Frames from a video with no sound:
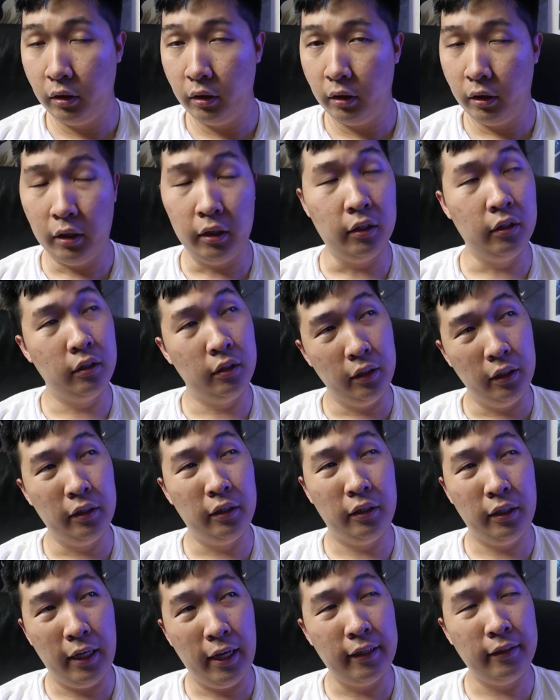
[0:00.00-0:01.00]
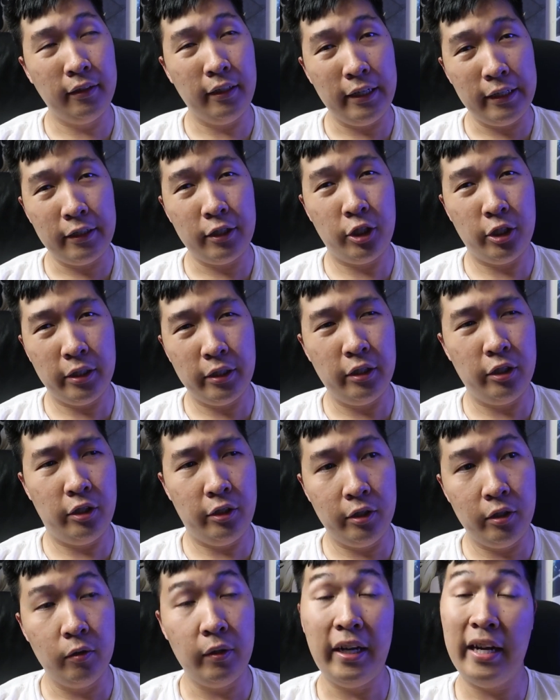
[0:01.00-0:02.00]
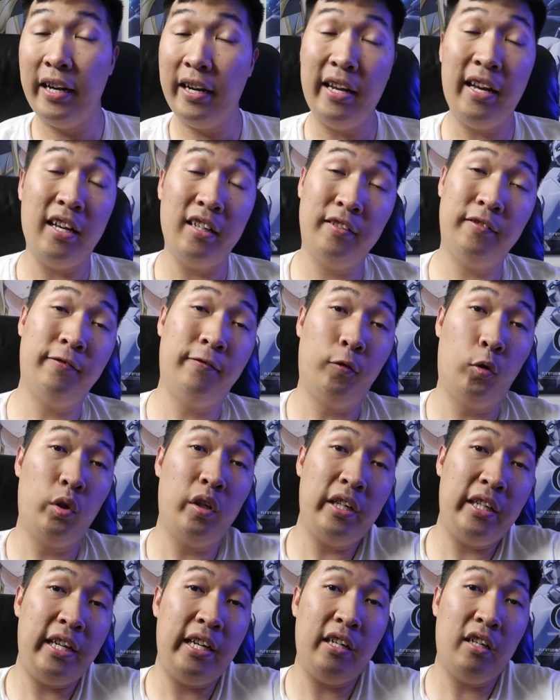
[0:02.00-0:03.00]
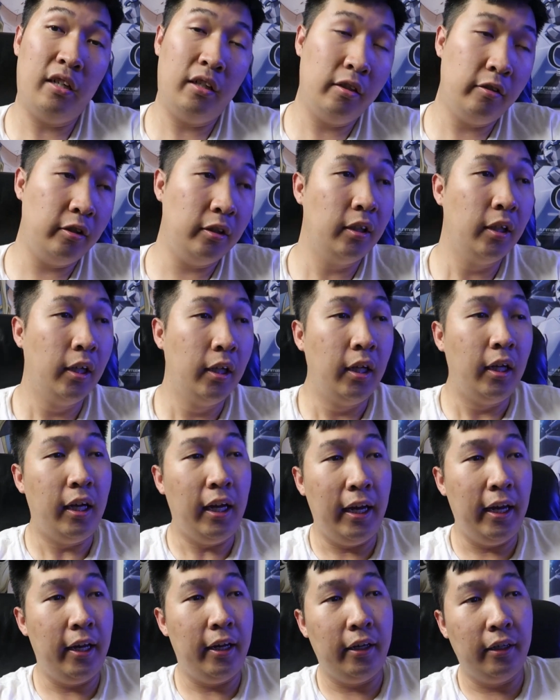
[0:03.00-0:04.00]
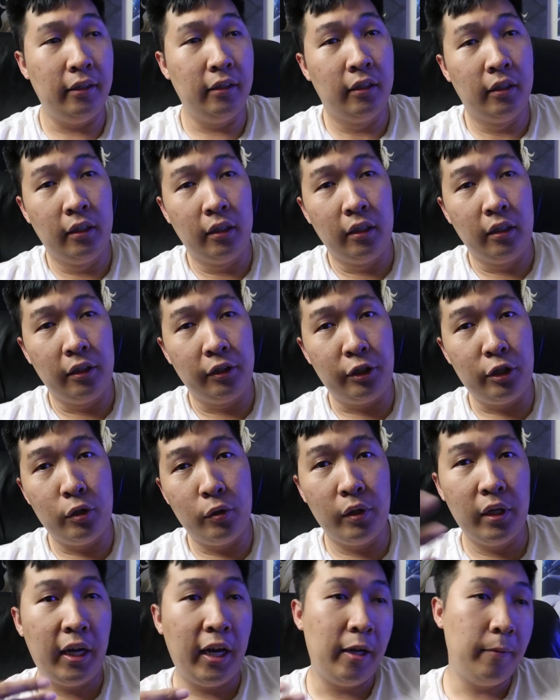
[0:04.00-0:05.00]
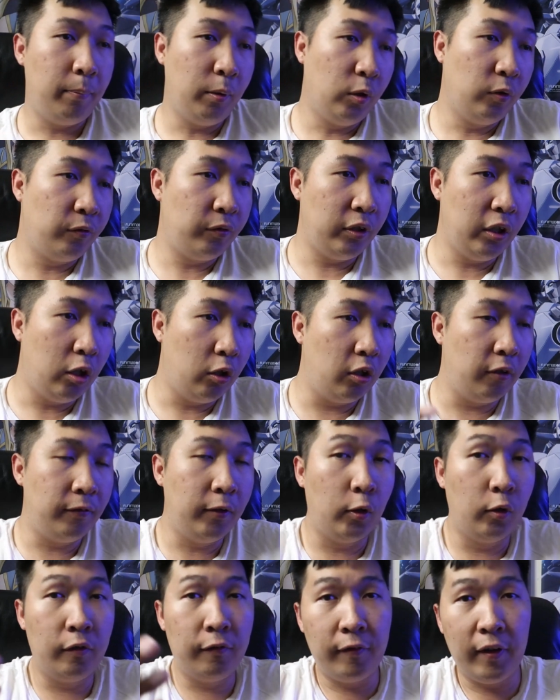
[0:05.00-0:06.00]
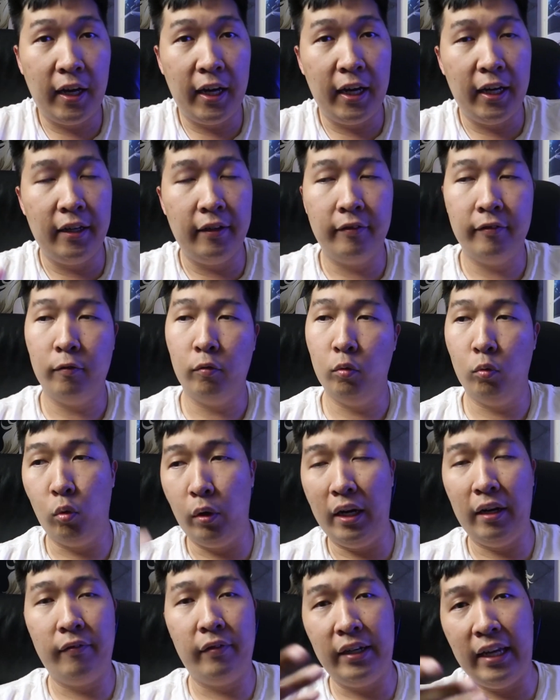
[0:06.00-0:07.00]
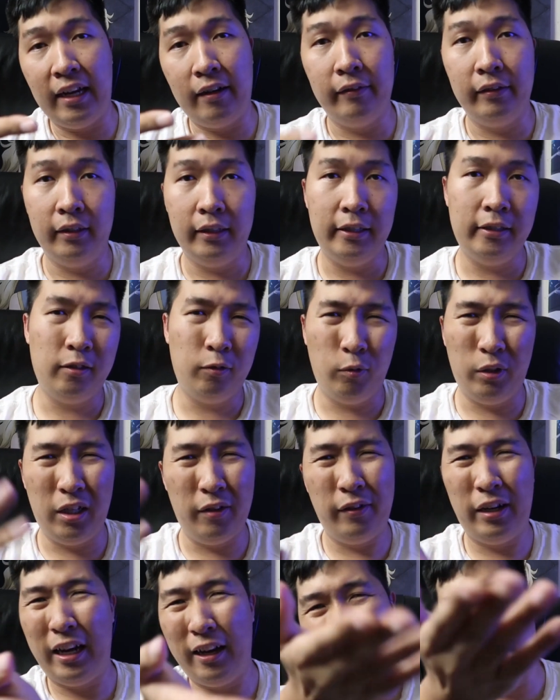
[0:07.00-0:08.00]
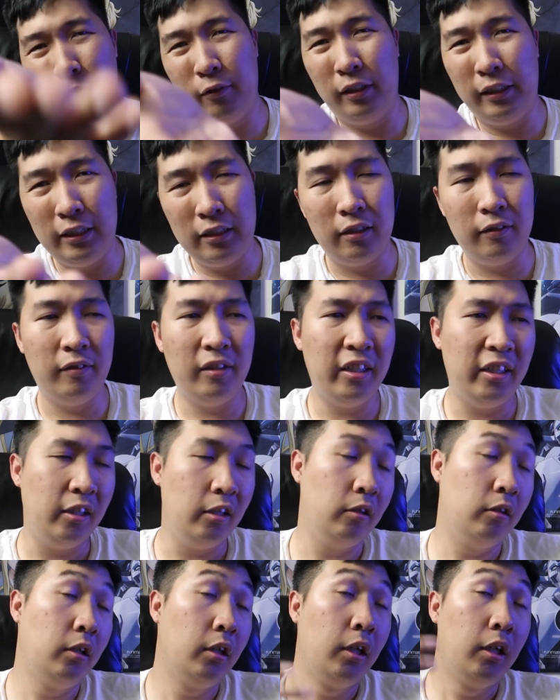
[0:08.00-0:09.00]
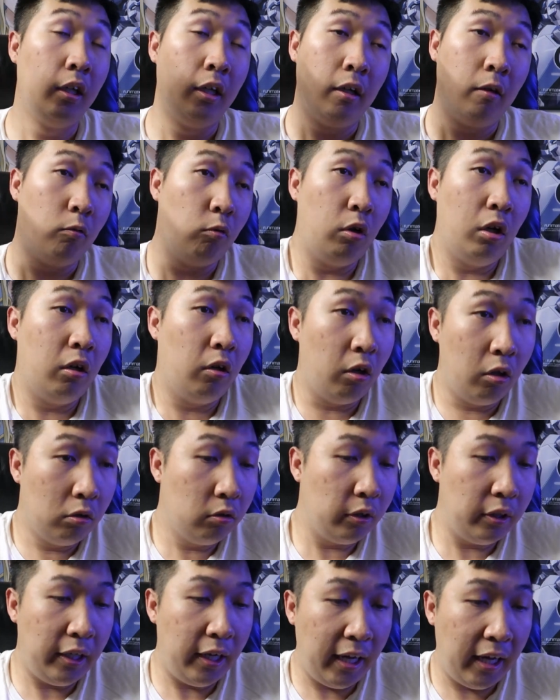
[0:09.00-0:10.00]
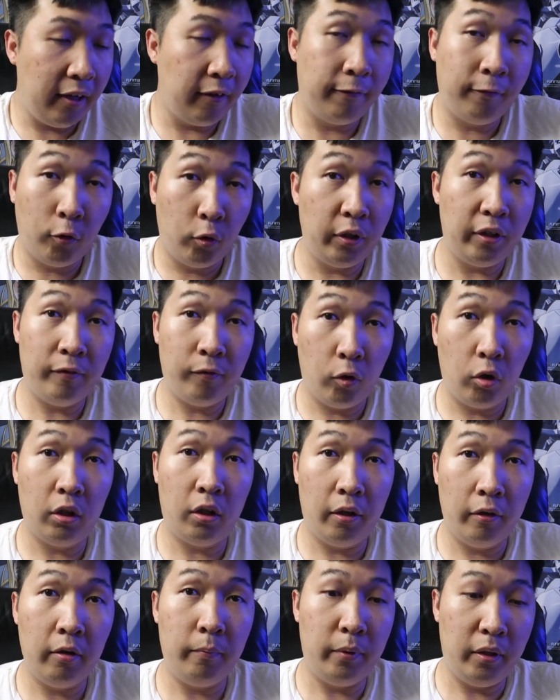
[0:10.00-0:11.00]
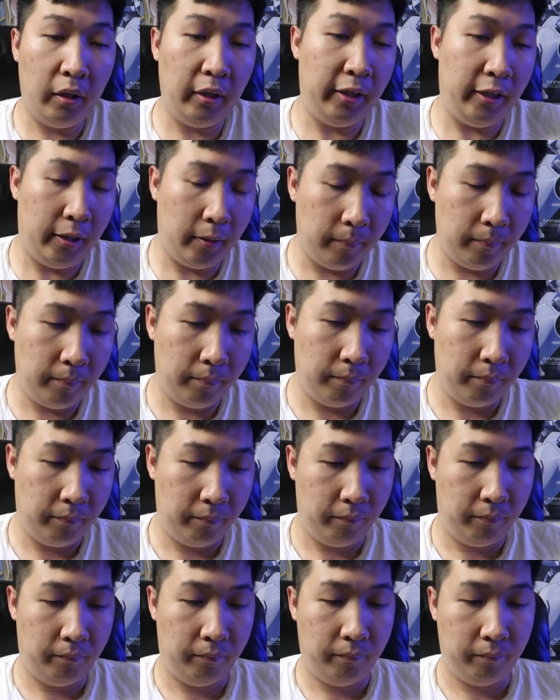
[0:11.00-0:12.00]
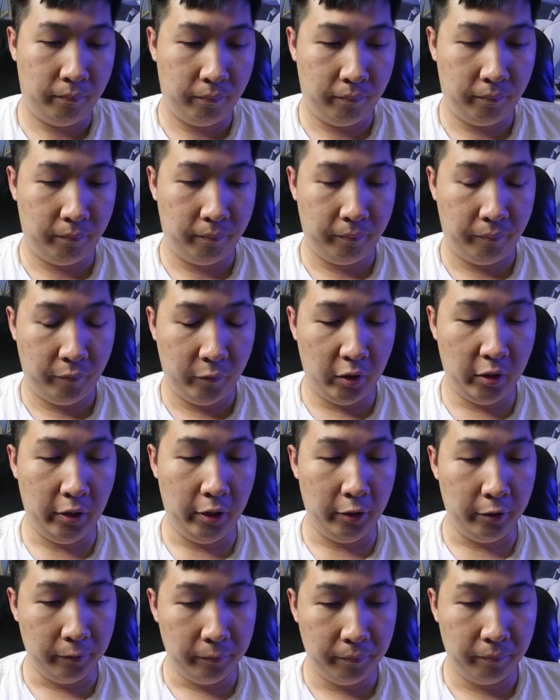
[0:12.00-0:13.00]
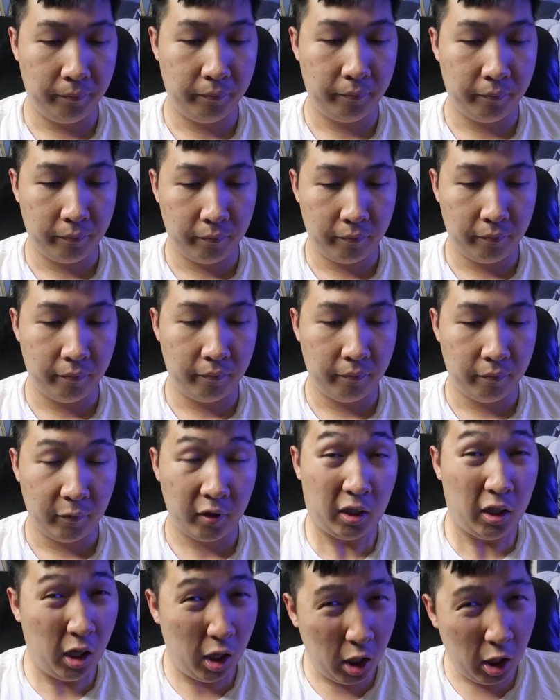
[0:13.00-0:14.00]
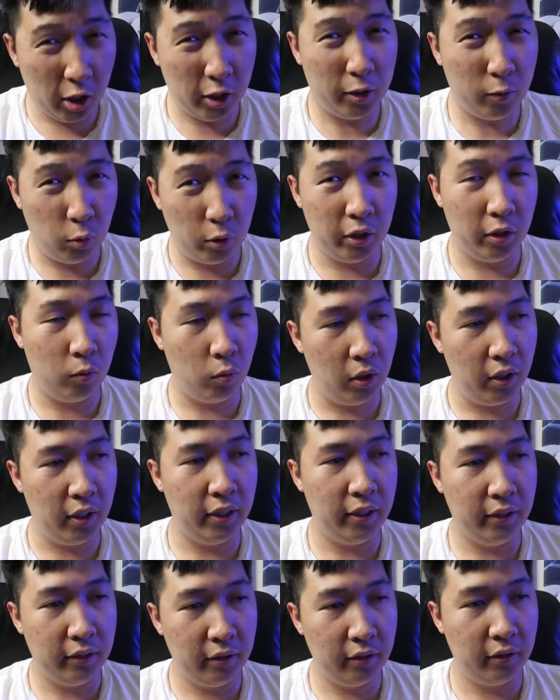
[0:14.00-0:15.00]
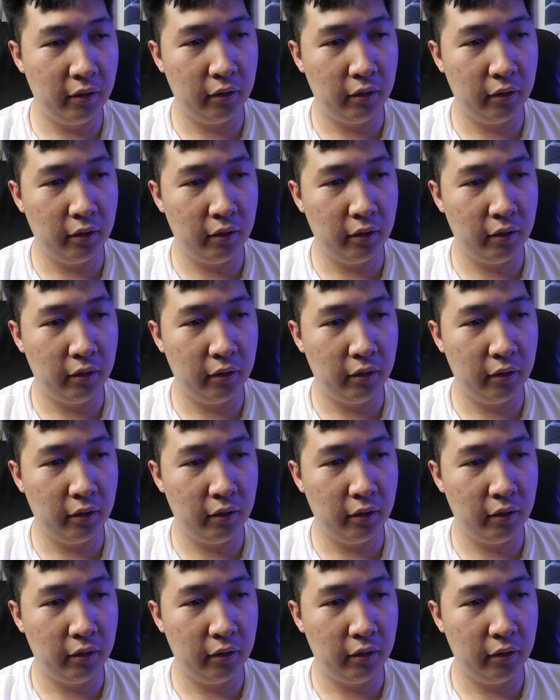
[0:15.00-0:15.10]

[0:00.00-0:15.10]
because it has the 8th Gen 2 and it has 4800, and you and I both know the Fold 5, whenever that release or whenever I release the video, will only have 4400 milliamp. So hardware wise,